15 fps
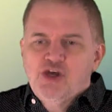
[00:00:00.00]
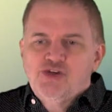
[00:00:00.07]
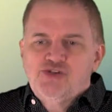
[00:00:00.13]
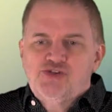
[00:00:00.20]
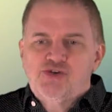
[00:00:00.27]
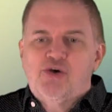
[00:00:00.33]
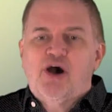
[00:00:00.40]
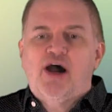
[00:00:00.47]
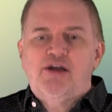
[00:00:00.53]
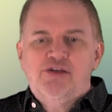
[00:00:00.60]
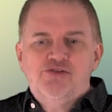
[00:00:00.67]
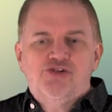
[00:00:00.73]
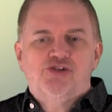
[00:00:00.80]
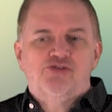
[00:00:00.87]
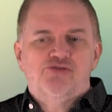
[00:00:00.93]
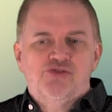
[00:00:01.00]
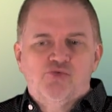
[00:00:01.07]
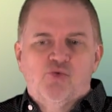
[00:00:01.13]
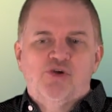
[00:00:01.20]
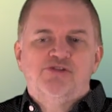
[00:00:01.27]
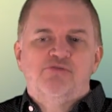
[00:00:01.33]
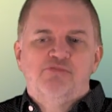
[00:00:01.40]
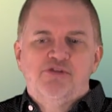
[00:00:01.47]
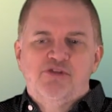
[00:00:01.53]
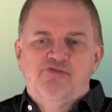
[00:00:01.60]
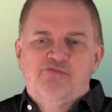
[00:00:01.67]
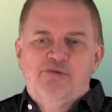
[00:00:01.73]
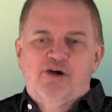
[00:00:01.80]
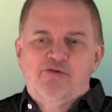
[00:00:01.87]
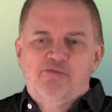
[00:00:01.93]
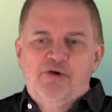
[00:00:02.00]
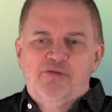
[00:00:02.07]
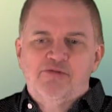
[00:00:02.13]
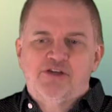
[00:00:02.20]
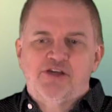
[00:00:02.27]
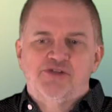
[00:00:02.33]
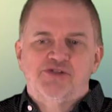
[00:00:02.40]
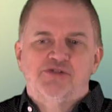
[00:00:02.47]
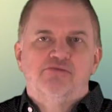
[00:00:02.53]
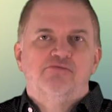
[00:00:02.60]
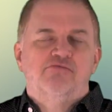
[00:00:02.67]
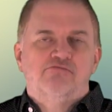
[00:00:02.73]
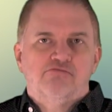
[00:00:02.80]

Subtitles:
So how do you choose what to believe about Republicans?